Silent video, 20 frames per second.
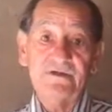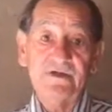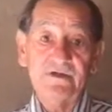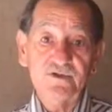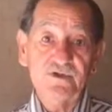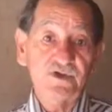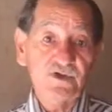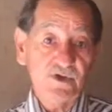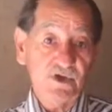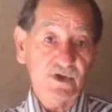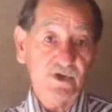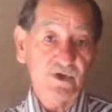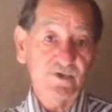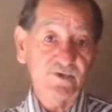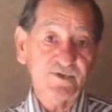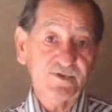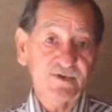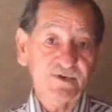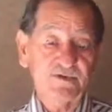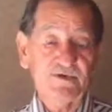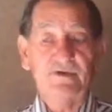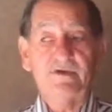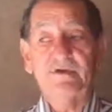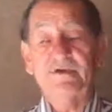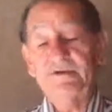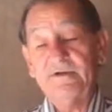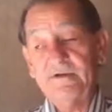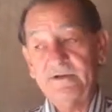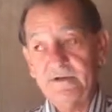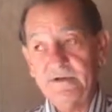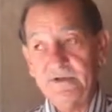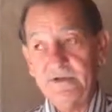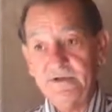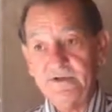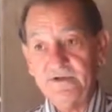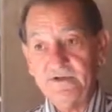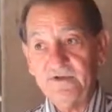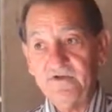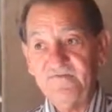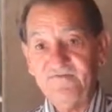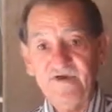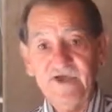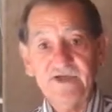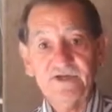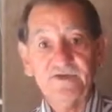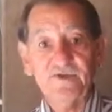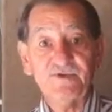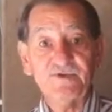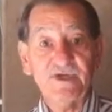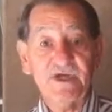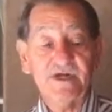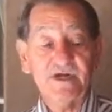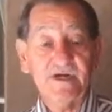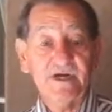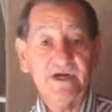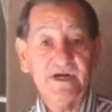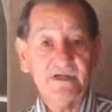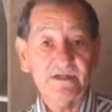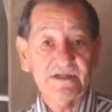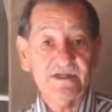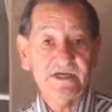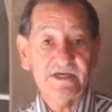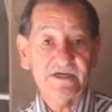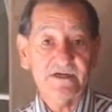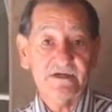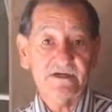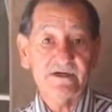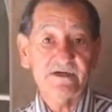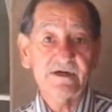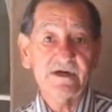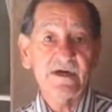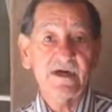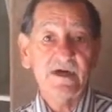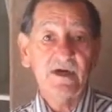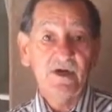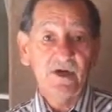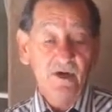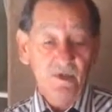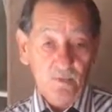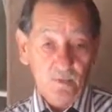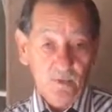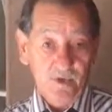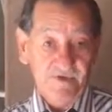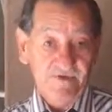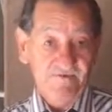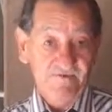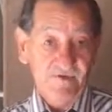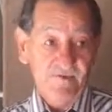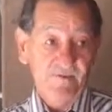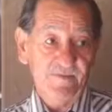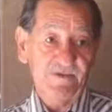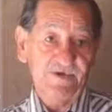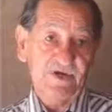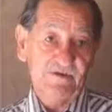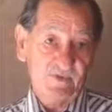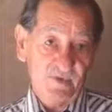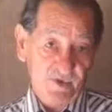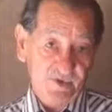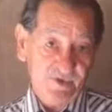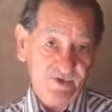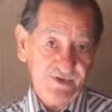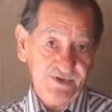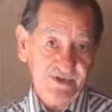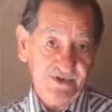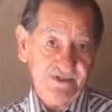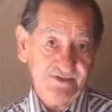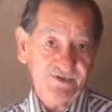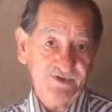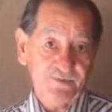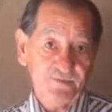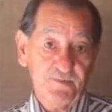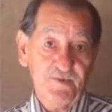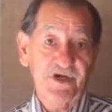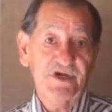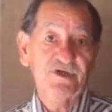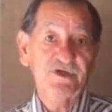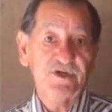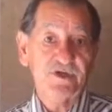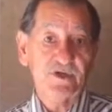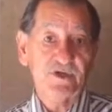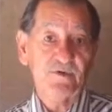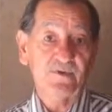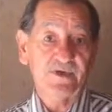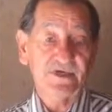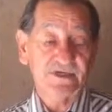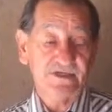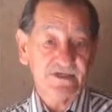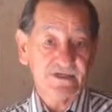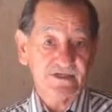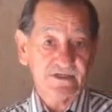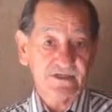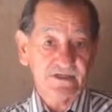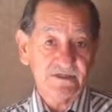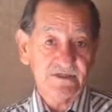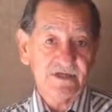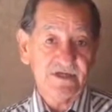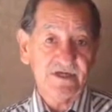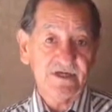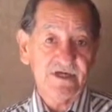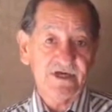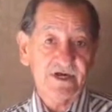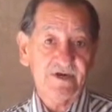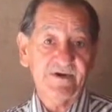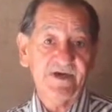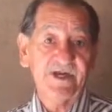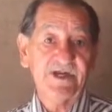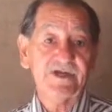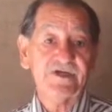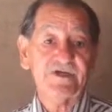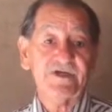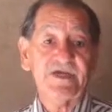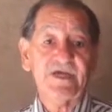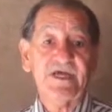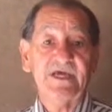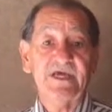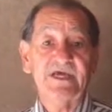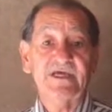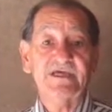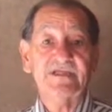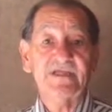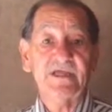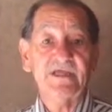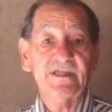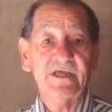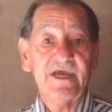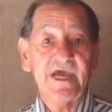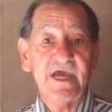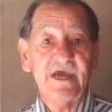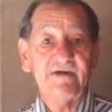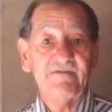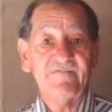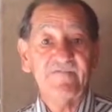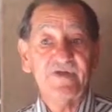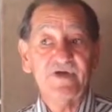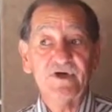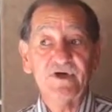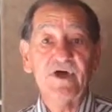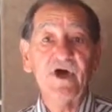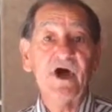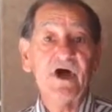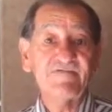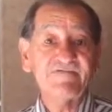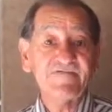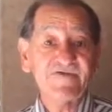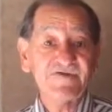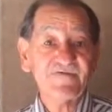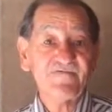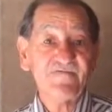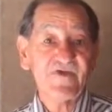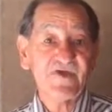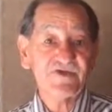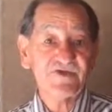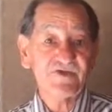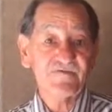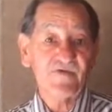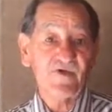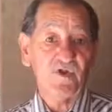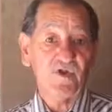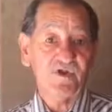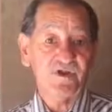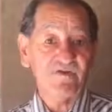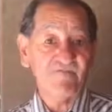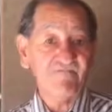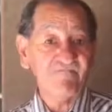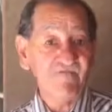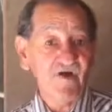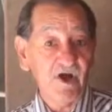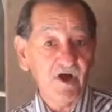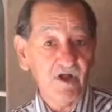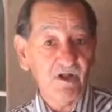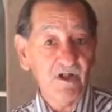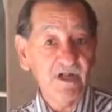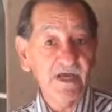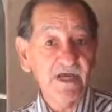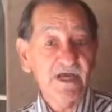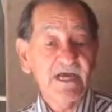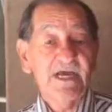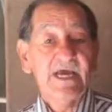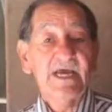2 shows or 2 venues that are held here. One of them, of course, the spring show, which is Heritage Day, and then they have the Harvest Festival in the fall.